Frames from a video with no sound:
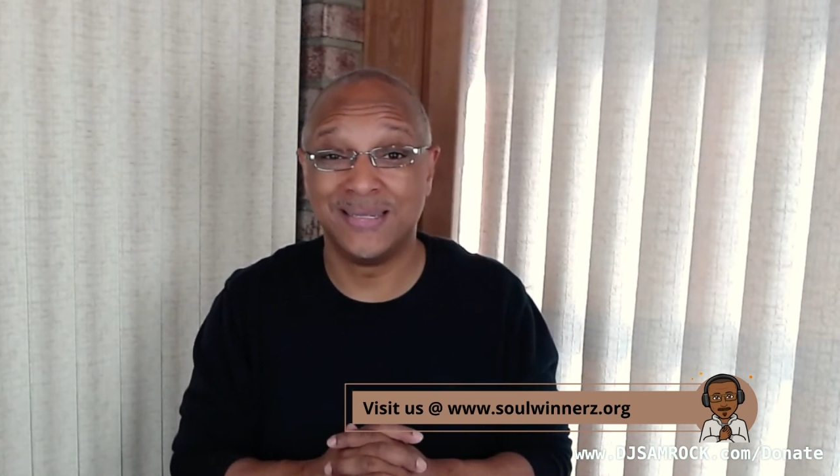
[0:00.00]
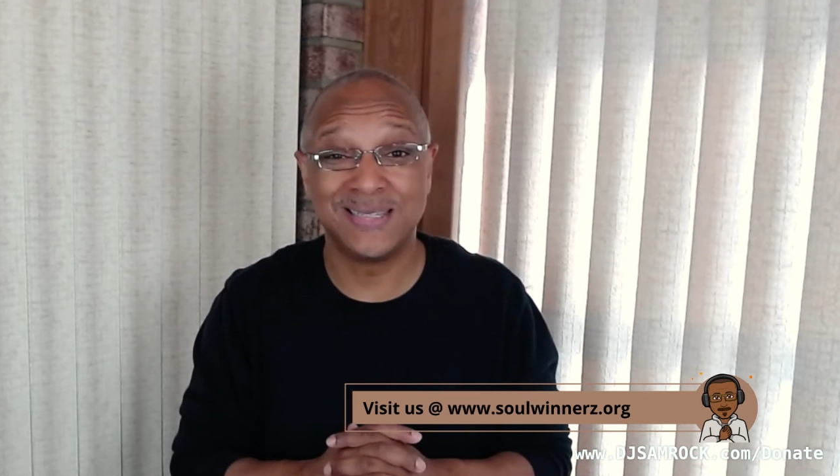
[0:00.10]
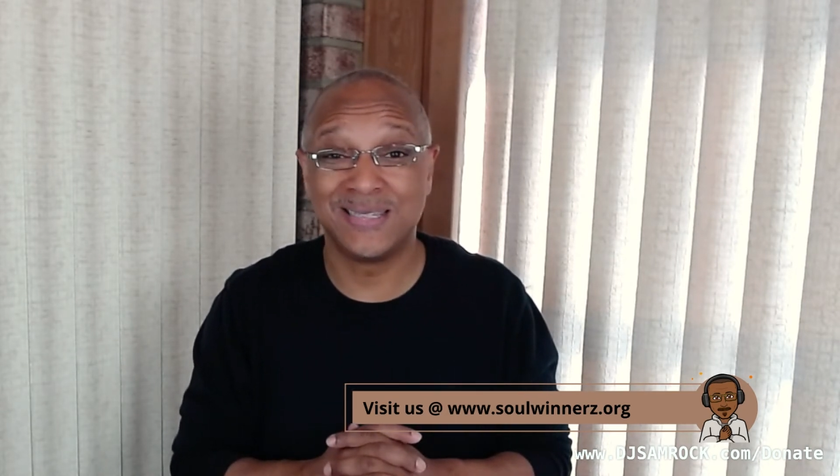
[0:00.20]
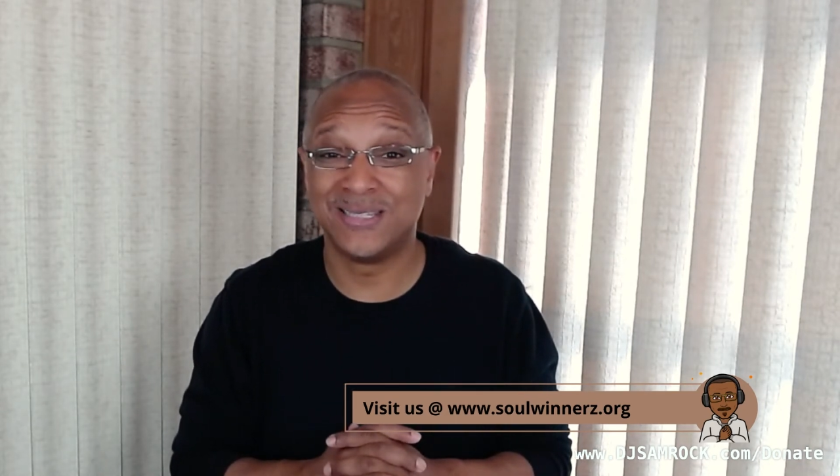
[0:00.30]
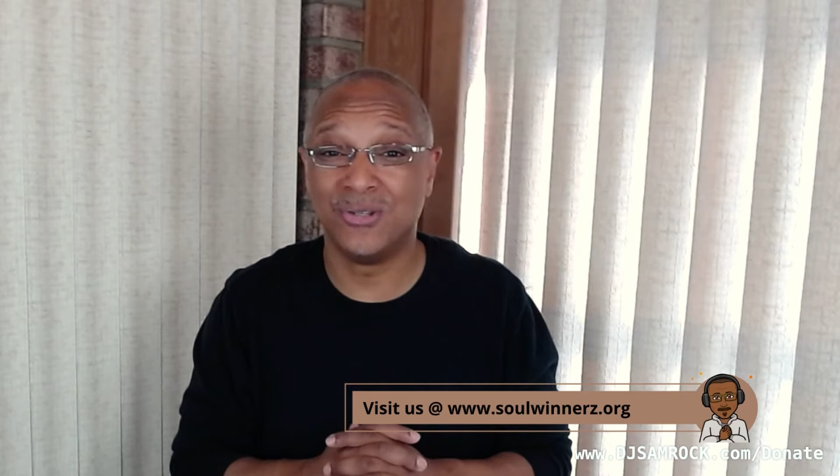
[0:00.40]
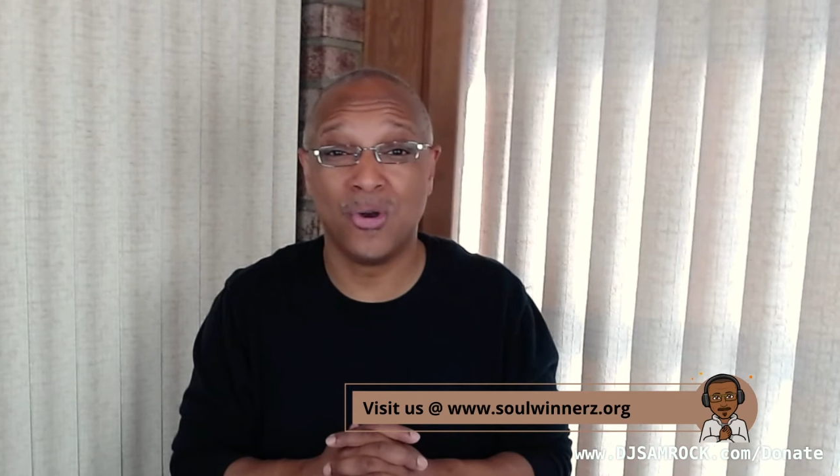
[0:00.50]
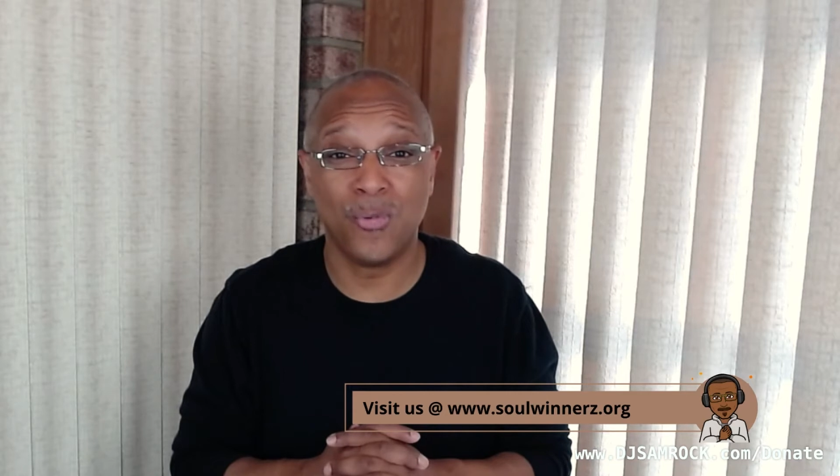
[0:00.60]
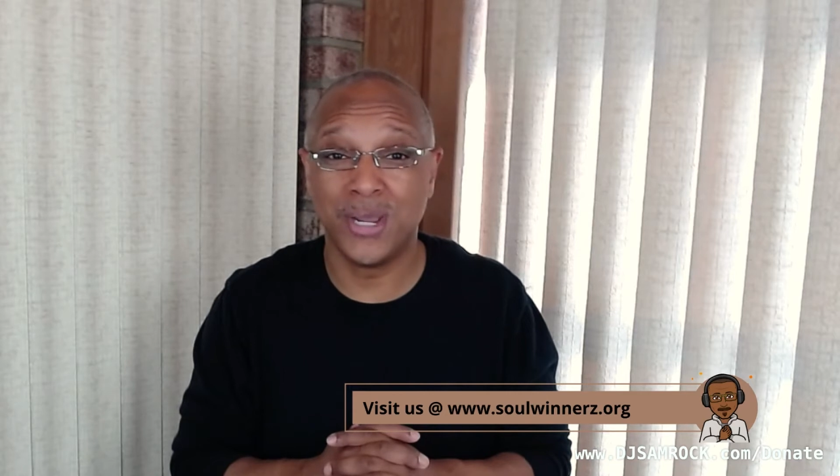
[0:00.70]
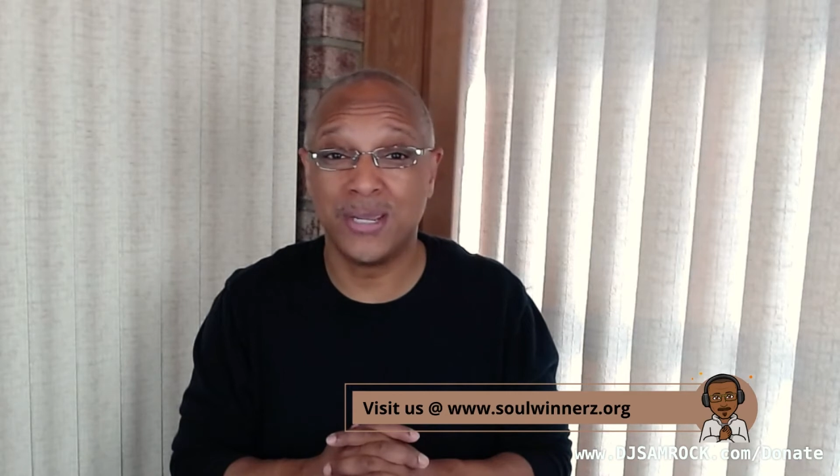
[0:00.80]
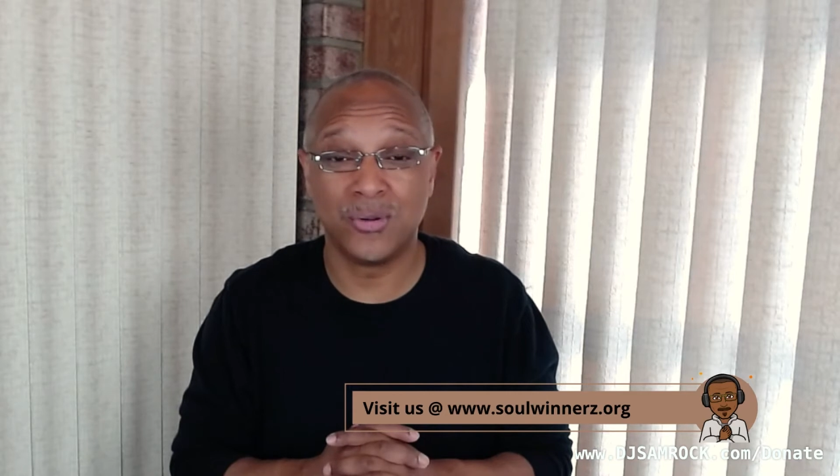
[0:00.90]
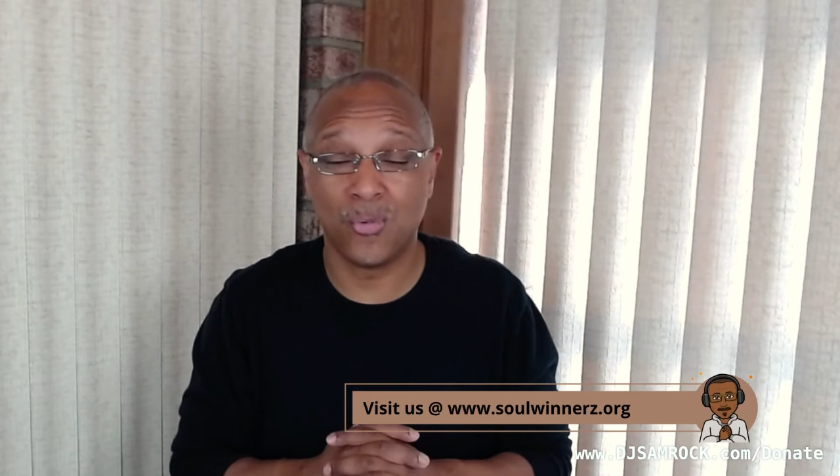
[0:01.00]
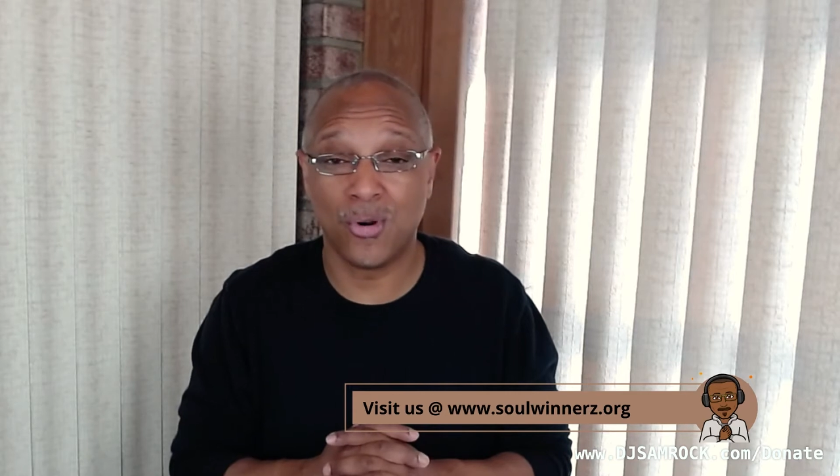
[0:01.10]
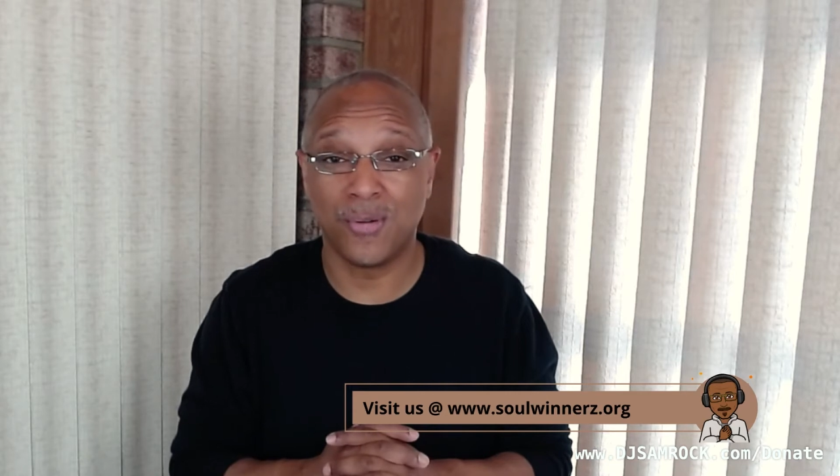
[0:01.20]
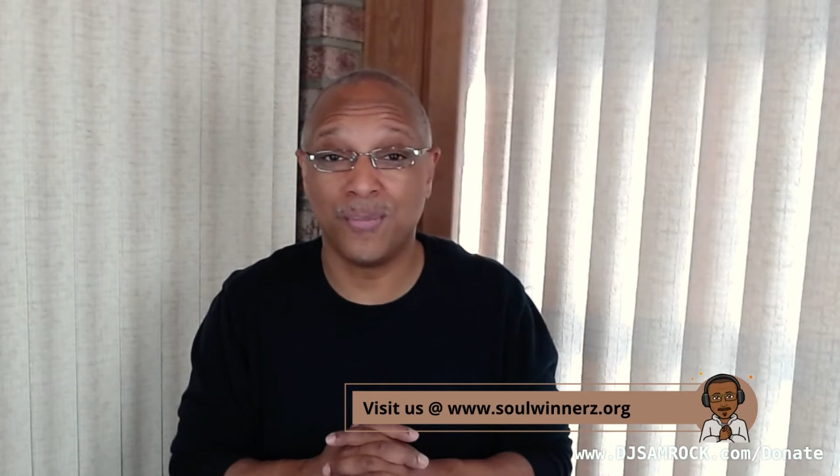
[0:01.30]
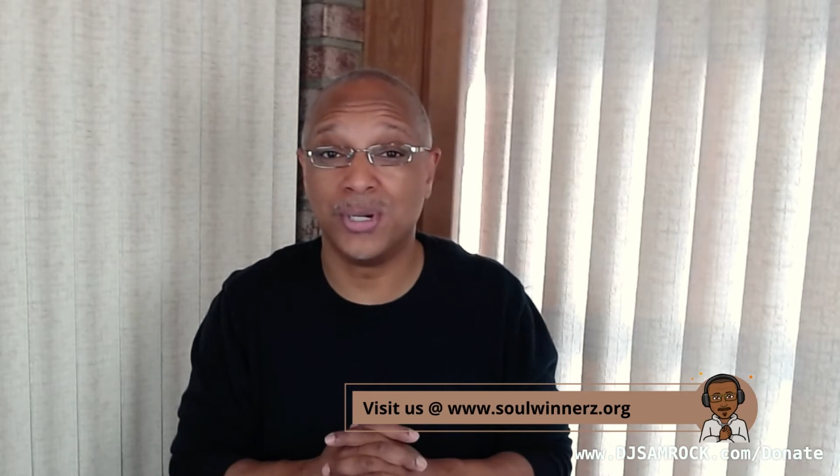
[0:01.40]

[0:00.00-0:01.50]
"This is no way gonna work."